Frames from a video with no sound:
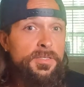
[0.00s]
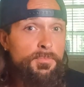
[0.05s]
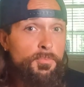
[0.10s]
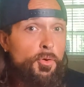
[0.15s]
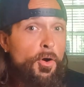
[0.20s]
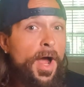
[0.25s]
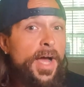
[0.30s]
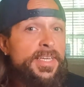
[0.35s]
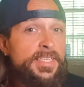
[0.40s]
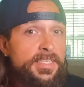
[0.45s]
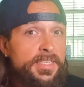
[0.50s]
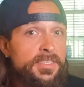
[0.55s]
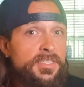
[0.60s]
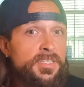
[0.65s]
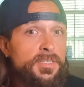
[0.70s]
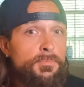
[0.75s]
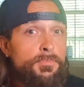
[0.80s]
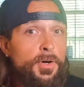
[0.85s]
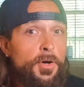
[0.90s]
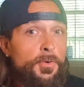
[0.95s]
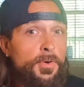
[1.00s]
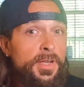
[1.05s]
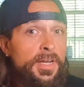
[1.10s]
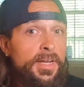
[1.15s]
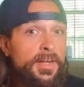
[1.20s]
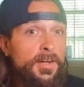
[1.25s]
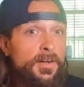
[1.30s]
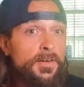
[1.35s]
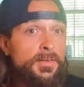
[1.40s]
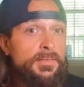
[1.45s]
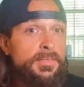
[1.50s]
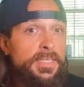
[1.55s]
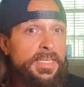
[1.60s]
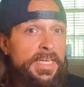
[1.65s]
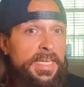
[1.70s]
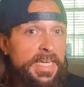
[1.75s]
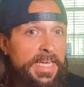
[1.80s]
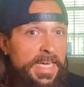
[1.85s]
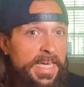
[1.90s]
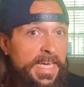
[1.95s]
the priciest component here
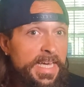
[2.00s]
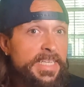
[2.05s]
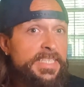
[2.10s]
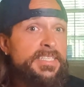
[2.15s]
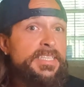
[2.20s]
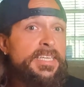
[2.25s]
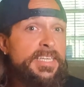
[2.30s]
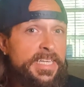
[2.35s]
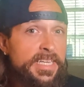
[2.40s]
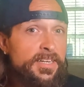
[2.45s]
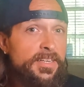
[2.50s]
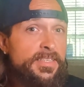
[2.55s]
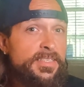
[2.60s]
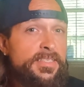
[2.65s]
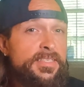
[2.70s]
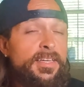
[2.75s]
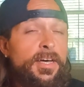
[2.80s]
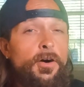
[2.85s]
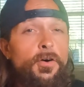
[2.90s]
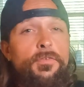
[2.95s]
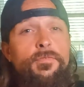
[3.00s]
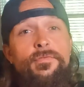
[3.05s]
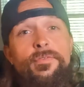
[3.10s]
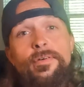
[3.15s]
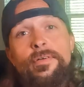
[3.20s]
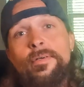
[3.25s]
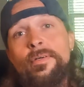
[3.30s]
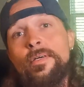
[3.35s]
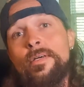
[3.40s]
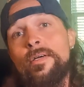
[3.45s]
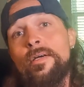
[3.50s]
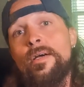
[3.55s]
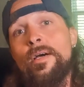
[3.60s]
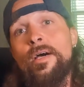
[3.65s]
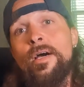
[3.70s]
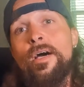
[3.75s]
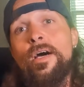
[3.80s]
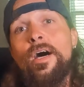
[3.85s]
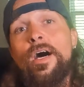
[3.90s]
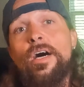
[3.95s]
is the gear itself.
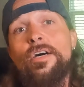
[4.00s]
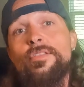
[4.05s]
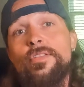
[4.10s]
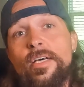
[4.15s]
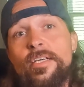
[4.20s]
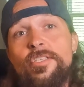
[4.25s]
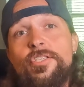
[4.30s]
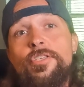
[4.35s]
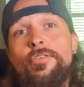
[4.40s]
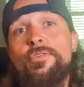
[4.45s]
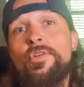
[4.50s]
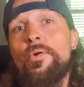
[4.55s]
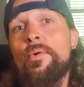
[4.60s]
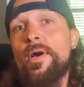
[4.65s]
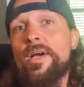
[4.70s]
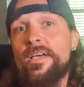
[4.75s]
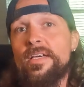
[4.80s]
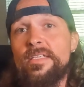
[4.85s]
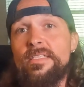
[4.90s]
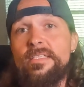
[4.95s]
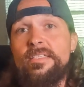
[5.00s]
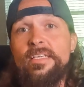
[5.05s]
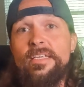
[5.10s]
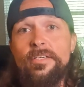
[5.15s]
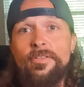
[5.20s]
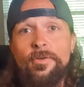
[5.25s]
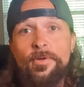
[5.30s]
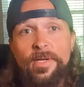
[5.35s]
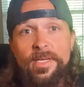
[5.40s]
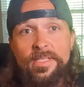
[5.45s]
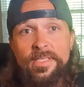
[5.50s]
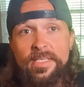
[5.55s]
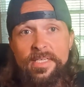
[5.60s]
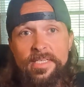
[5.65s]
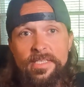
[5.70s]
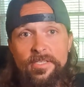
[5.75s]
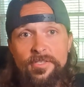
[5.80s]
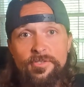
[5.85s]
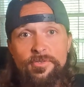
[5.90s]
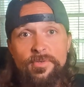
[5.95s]
Unless you know a good dealer in the
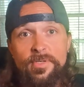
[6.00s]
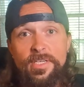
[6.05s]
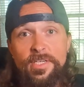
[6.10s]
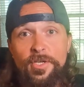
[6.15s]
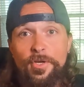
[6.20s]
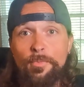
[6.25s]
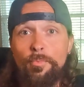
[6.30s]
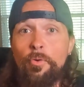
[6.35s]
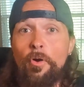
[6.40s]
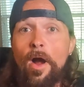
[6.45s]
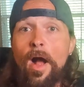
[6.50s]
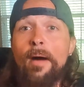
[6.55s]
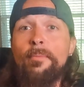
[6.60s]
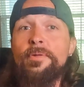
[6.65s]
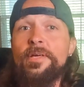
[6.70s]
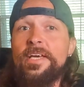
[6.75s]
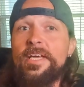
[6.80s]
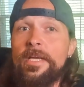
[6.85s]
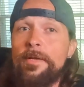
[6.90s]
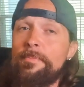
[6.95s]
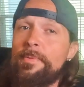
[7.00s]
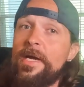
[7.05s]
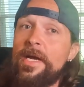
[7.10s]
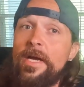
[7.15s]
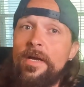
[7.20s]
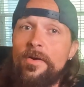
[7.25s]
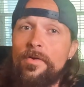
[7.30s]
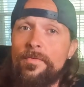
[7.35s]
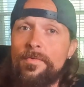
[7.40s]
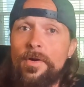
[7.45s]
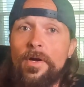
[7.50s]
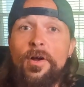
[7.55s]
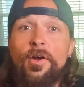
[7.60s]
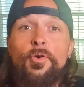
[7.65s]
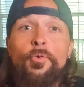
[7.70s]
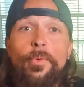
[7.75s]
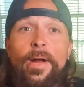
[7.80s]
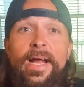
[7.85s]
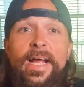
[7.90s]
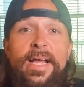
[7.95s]
industry, you're probably gonna pay
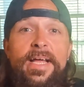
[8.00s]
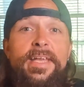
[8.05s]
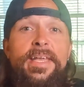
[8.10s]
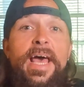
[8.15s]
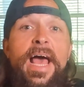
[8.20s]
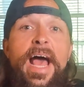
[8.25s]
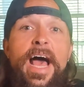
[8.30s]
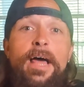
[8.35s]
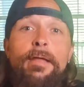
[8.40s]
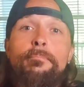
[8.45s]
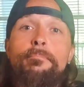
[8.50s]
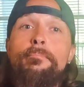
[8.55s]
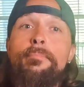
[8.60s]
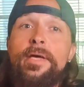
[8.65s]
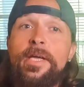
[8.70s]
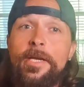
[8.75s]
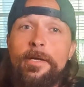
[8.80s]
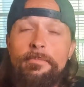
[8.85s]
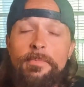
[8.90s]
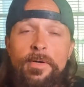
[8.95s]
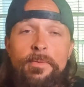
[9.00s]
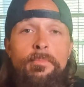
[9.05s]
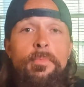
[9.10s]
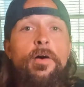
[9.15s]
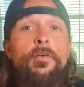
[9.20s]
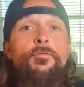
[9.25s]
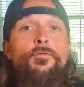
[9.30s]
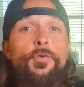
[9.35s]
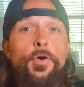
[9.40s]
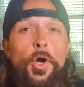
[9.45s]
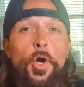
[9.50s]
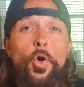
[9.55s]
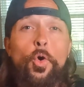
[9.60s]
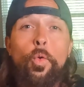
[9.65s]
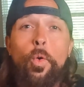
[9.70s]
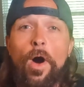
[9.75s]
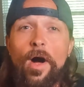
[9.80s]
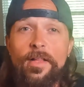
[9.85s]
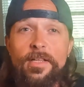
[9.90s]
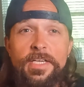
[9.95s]
over $1,000 at minimum for a
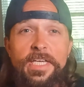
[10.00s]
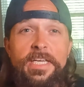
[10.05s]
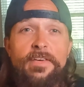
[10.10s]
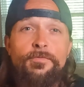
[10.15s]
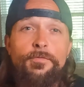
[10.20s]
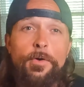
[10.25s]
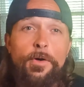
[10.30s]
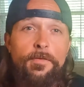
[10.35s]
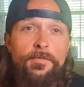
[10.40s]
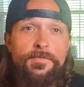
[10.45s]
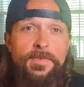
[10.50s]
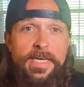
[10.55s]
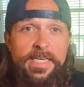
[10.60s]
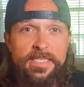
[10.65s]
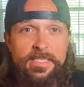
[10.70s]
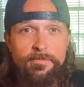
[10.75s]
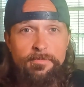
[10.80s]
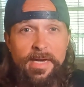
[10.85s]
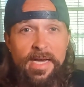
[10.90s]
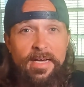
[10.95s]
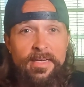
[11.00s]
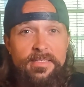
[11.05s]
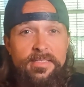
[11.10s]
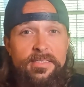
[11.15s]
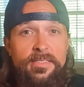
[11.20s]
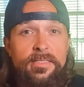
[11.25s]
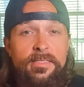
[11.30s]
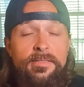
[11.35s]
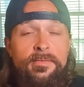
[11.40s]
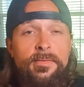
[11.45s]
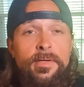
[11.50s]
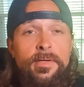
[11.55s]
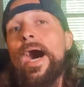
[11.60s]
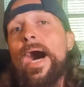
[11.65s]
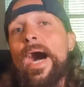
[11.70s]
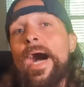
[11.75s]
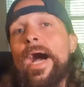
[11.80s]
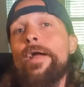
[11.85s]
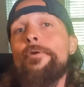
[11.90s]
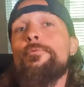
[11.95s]
quality full face mask.
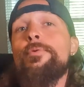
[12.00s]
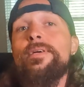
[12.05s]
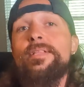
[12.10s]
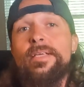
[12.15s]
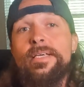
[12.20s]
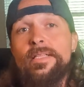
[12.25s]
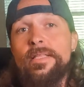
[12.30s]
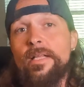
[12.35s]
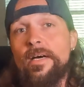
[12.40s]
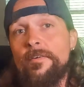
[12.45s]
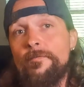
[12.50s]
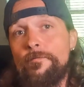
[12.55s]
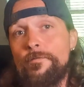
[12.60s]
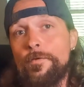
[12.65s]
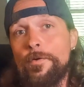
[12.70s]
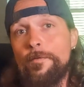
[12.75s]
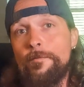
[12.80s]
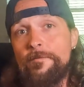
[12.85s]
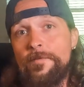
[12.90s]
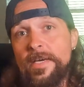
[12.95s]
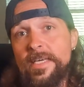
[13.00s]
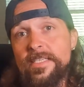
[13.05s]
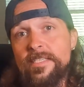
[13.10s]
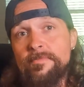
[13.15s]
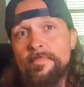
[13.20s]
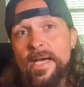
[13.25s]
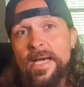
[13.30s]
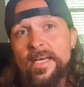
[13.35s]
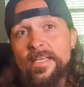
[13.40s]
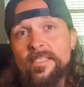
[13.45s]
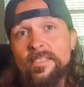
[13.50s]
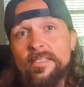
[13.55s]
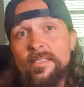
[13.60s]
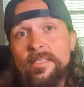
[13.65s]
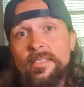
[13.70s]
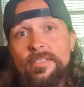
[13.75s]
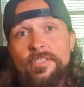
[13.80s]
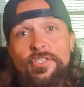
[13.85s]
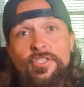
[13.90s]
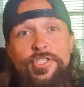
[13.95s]
I really love full face masks.
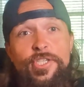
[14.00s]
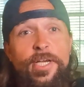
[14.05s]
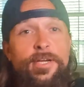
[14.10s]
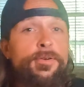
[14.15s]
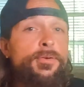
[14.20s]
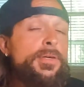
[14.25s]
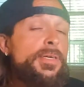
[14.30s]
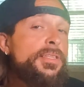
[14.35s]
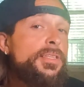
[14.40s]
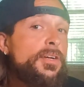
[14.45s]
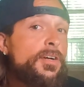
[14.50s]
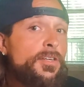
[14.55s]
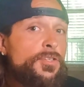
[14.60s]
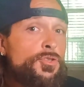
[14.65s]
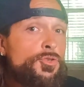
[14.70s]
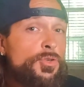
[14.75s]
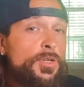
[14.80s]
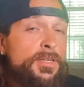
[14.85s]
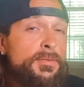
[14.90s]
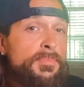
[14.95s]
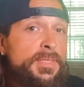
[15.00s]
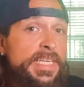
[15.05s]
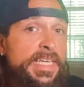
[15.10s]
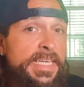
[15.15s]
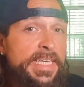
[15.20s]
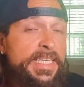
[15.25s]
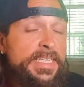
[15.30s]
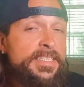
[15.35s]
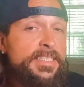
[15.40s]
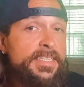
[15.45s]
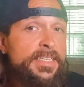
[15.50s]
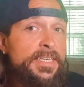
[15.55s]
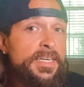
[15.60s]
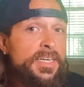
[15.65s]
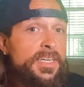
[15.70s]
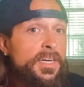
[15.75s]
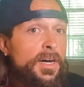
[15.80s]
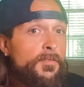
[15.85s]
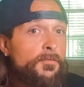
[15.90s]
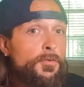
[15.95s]
Generally, they're extremely easy
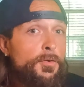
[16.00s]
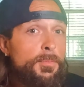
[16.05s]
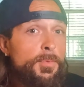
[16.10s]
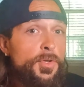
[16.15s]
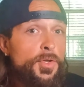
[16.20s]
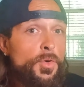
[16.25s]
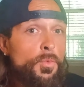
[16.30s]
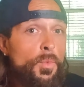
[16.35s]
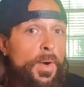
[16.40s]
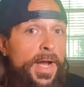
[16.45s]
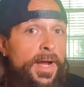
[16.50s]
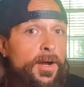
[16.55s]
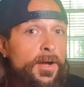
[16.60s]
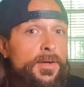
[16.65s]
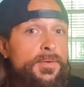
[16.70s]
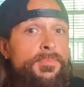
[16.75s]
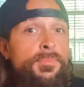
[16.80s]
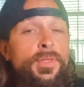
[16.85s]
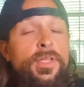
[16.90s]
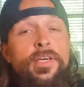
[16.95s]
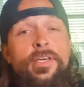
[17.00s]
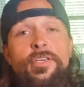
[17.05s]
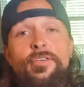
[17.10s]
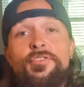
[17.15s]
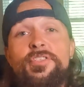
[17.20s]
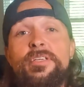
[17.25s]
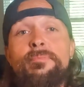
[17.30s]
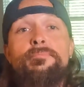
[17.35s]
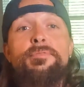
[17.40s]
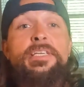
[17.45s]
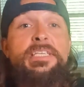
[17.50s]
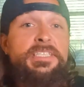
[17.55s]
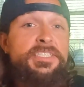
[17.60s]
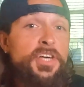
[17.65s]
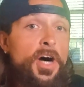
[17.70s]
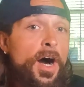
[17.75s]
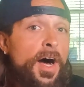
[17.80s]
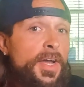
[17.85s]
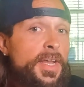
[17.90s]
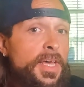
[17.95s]
and comfortable to wear. You simply
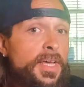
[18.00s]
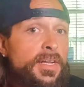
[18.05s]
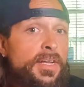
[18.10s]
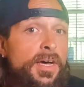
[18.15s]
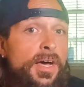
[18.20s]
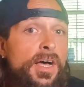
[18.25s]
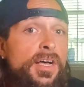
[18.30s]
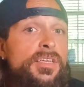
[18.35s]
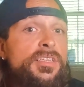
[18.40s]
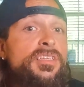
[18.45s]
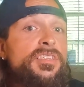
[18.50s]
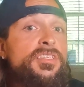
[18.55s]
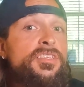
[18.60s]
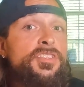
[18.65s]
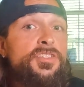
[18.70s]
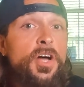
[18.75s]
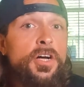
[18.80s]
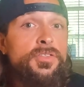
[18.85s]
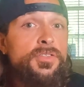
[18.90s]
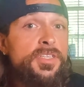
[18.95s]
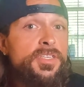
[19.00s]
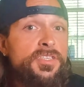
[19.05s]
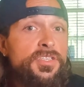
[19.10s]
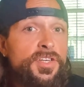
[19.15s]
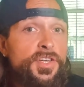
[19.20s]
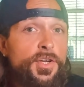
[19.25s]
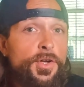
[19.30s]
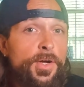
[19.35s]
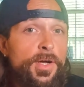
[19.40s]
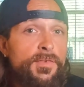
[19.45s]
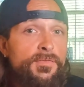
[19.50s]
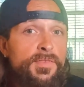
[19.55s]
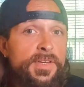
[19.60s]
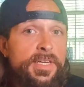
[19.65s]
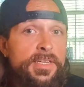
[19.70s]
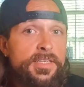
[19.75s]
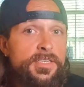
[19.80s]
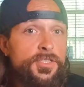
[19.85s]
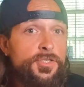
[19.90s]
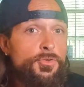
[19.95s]
don it, snugly secure it
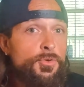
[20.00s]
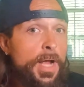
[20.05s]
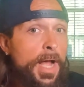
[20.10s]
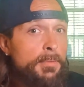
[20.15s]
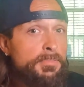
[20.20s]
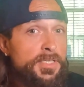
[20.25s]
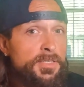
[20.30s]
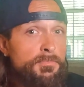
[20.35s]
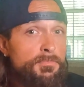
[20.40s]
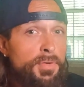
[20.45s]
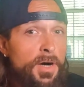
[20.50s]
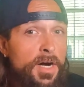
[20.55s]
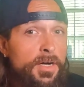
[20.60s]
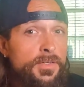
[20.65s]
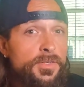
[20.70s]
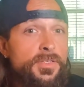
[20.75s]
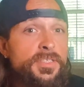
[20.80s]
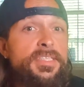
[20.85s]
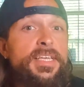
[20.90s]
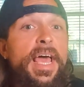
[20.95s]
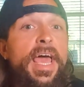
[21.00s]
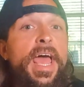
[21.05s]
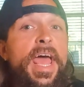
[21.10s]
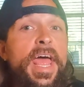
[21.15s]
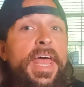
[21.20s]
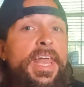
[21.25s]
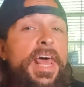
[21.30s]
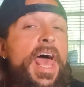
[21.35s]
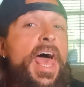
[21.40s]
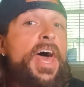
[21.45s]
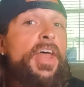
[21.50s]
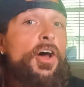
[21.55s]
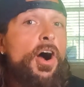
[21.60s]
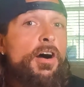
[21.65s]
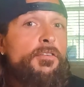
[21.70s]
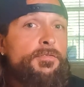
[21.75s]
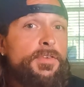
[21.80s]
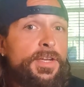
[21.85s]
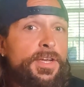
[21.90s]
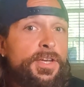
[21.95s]
via straps and buckles, and head off